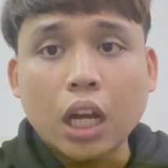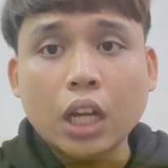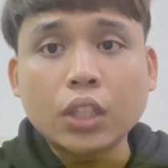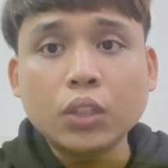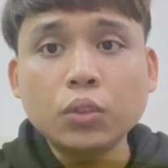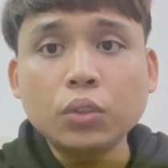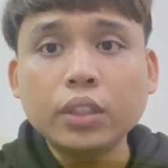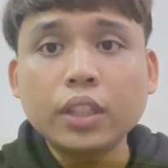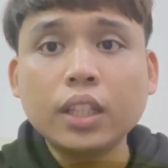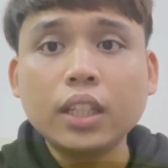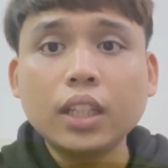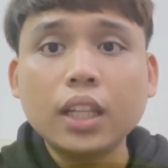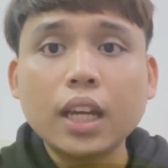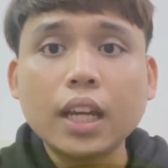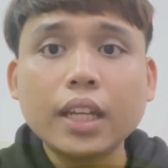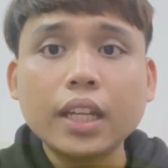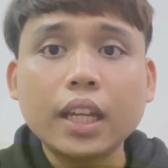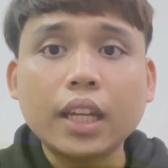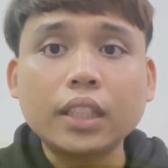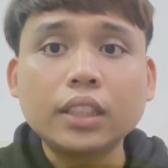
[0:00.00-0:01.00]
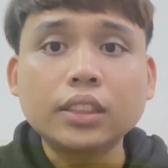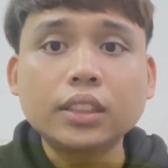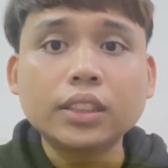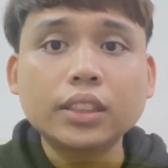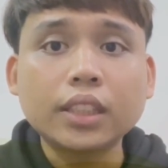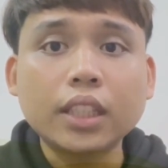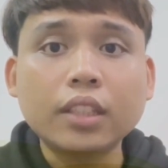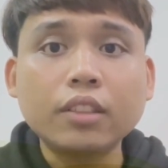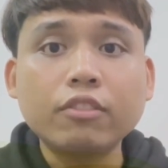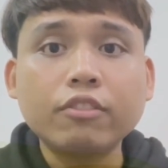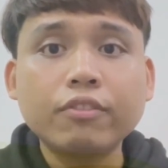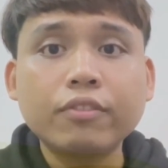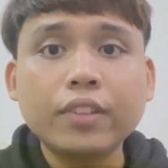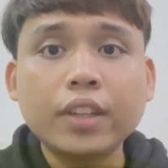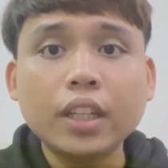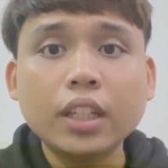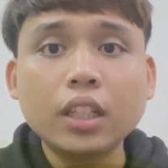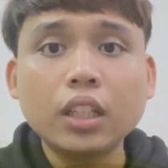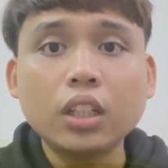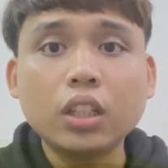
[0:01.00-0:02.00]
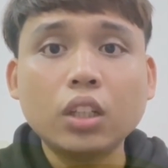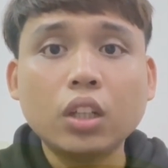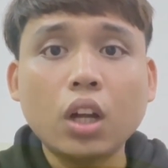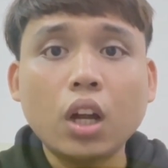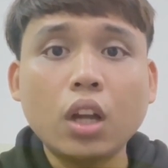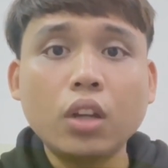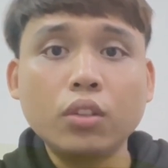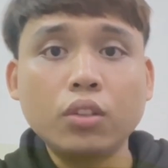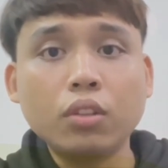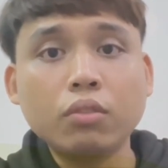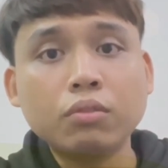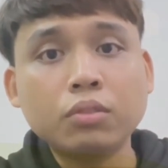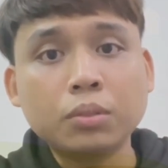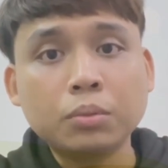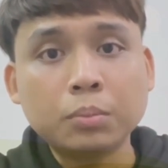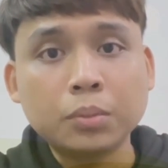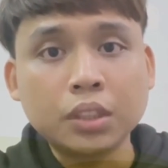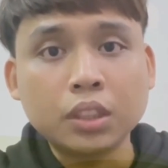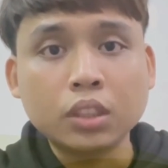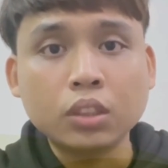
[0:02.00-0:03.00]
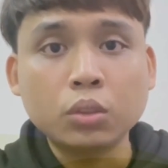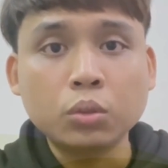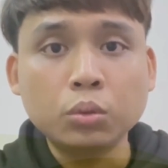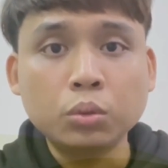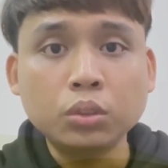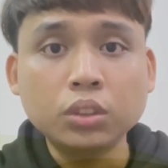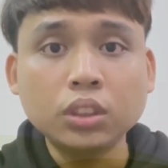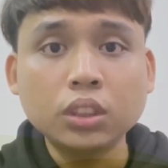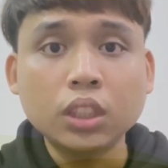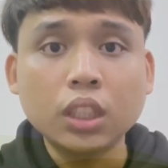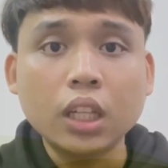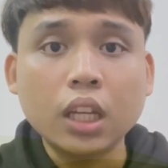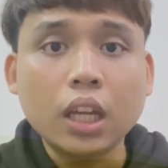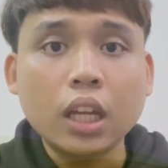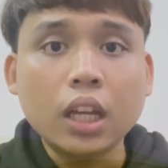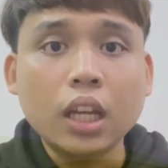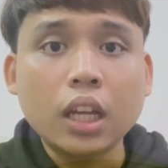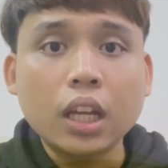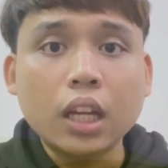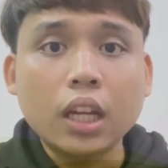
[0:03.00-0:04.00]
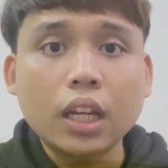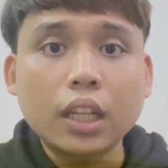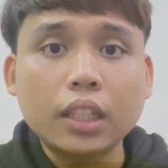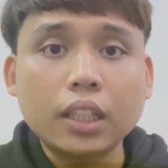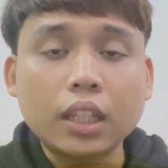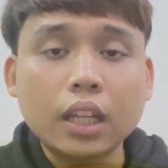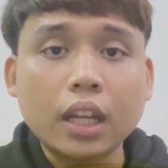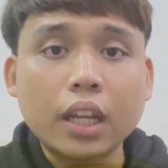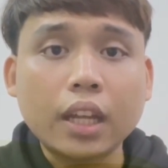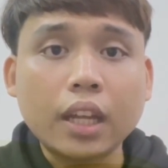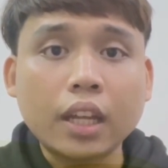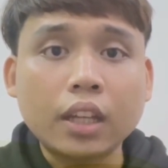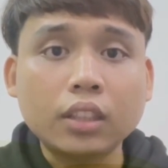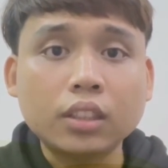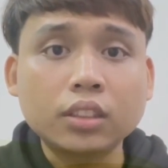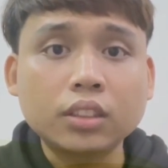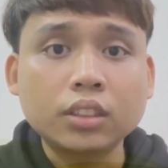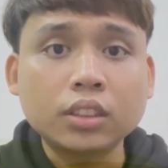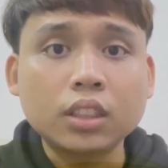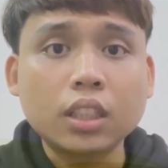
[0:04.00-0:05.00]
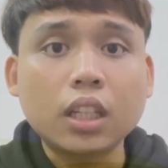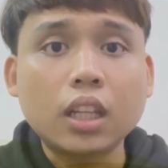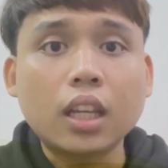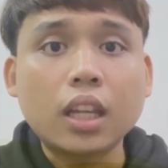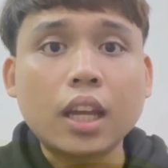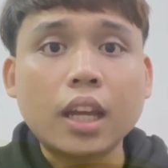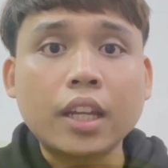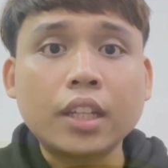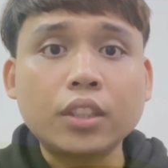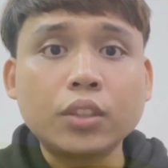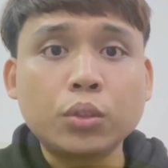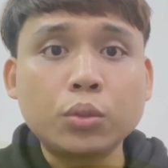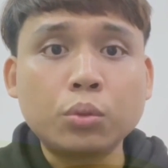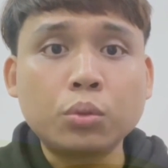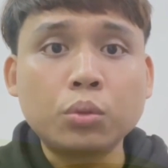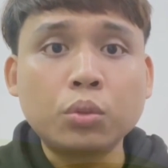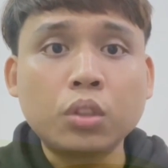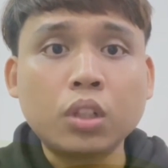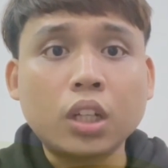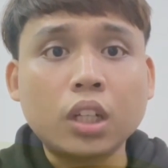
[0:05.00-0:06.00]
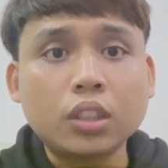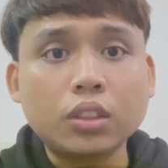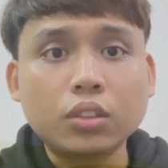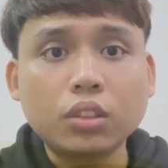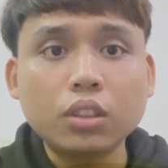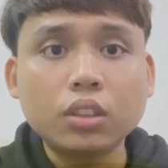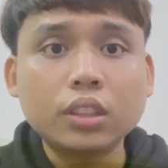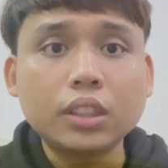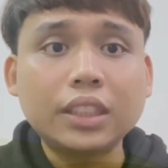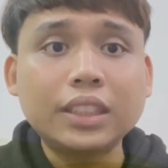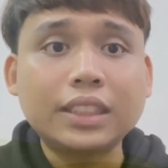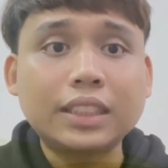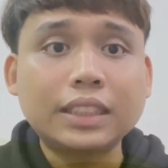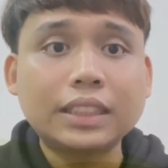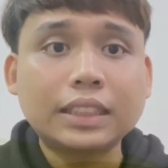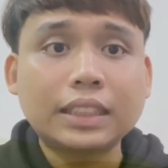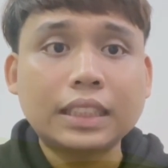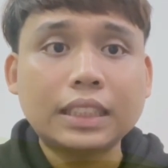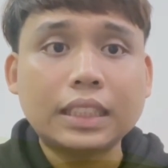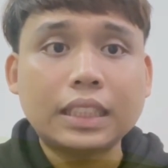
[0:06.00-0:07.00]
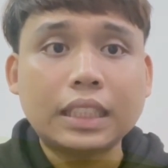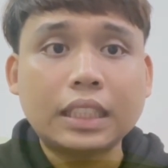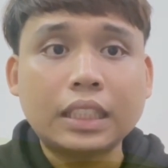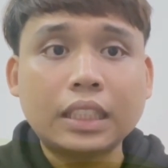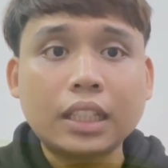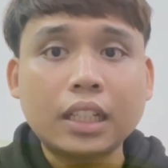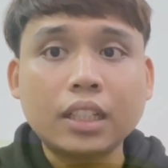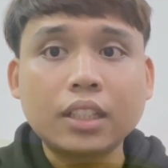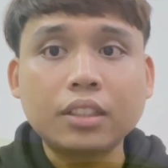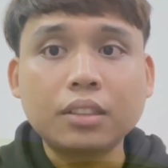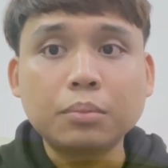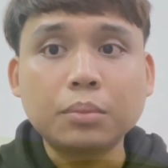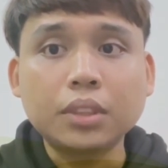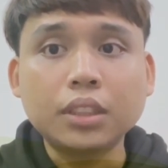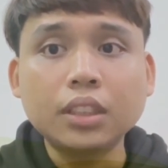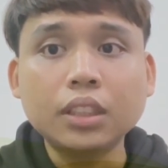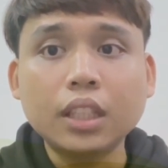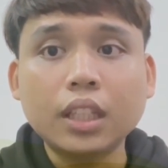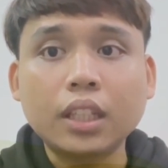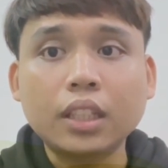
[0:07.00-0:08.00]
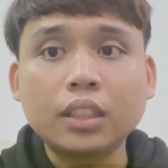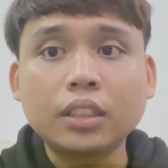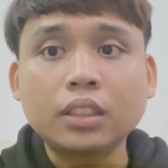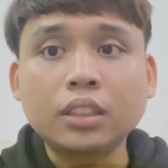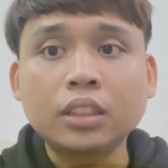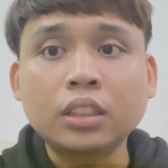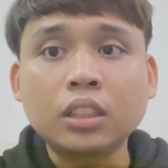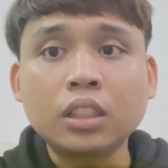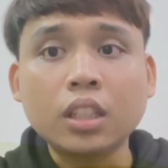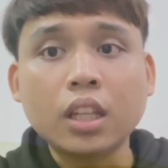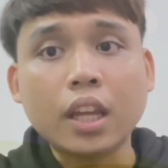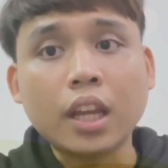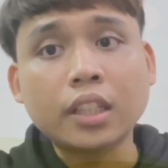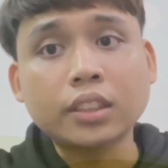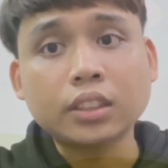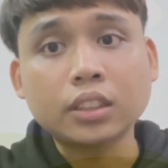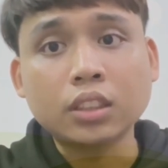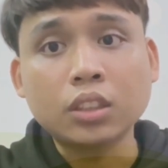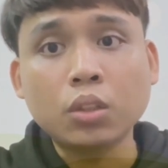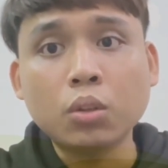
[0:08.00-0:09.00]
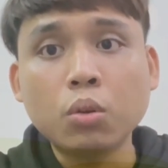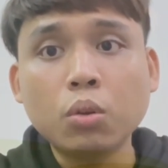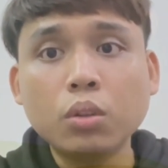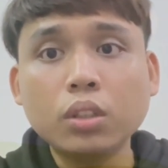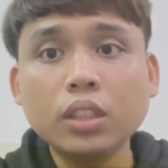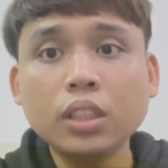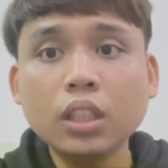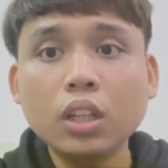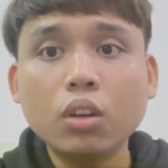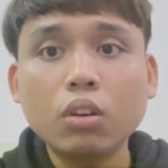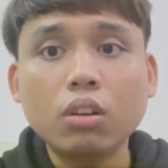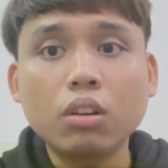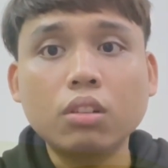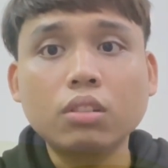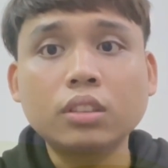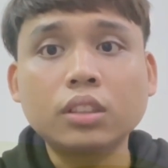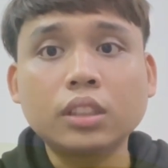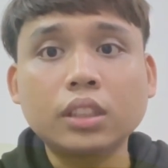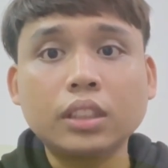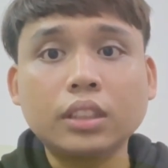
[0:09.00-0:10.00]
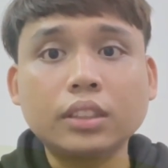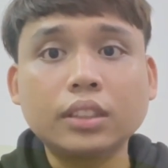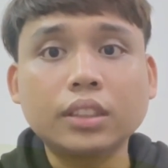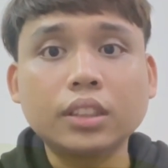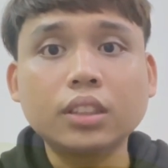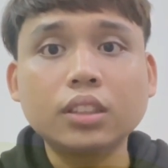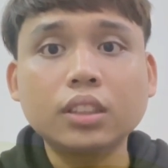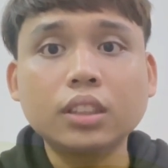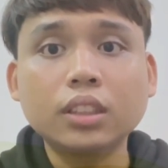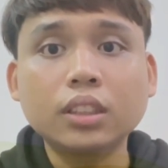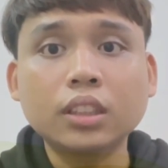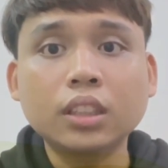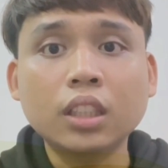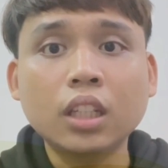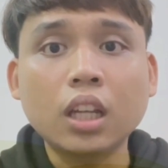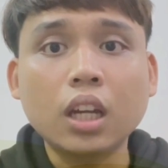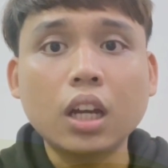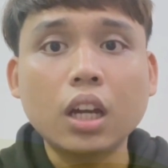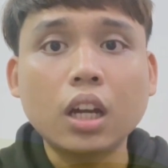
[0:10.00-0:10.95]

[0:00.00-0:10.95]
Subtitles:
You can lie and send fake non-government posts, act like you are not interested in agreement and as a whole, or in certain